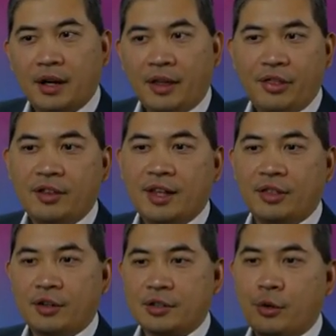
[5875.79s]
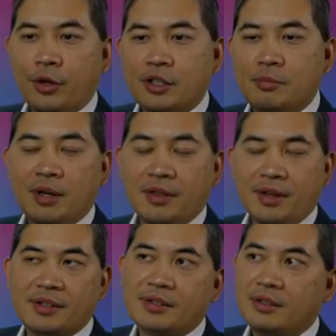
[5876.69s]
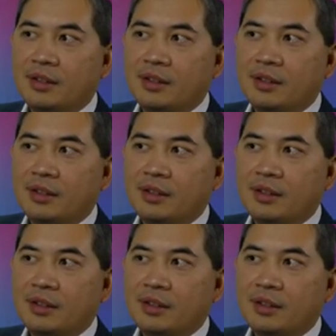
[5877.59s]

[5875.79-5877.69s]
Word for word: I think that there's going to be this,